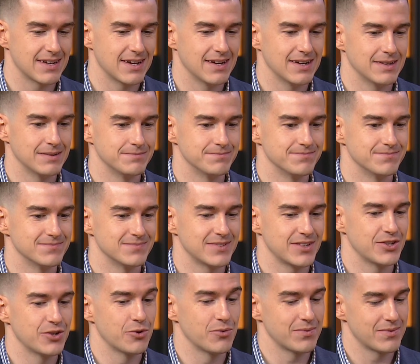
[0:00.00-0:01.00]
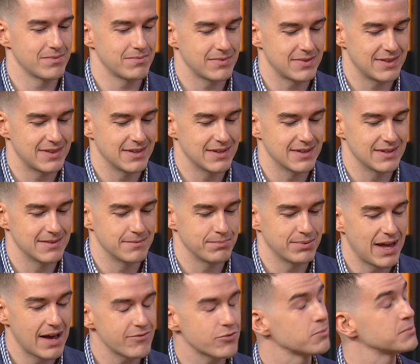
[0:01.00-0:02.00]
that um, you know the
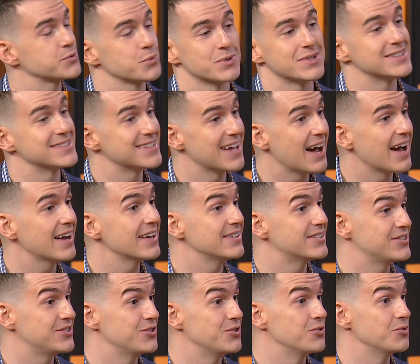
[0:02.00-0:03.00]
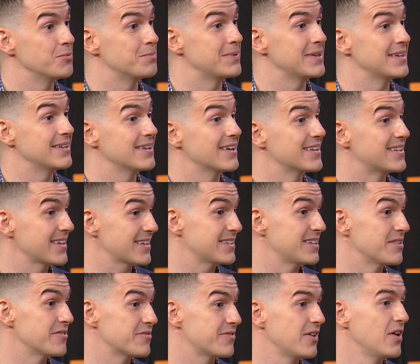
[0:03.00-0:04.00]
platforms were designed to be
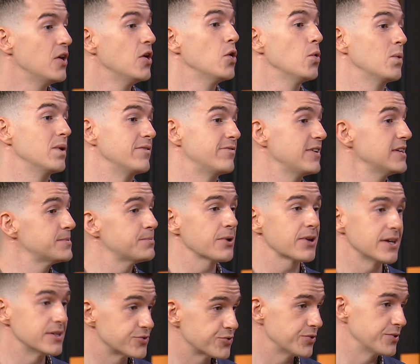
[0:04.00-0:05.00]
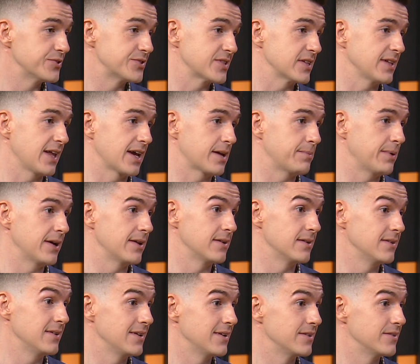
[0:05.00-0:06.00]
addictive. Mm -hmm. When Facebook introduced the like
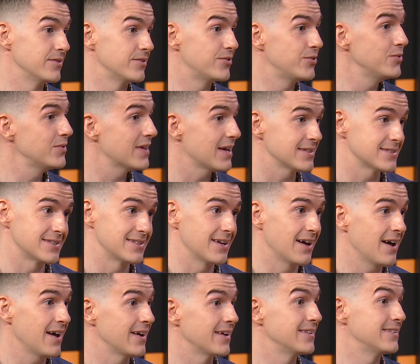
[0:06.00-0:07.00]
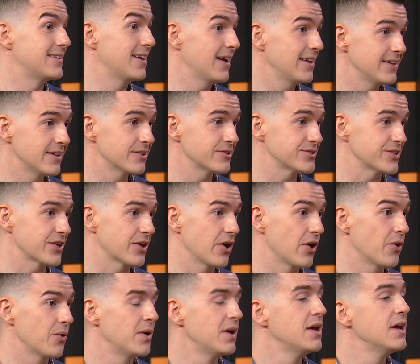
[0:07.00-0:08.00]
button in 2009, 10 years
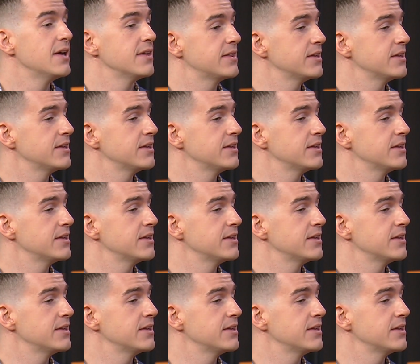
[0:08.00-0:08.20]
ago,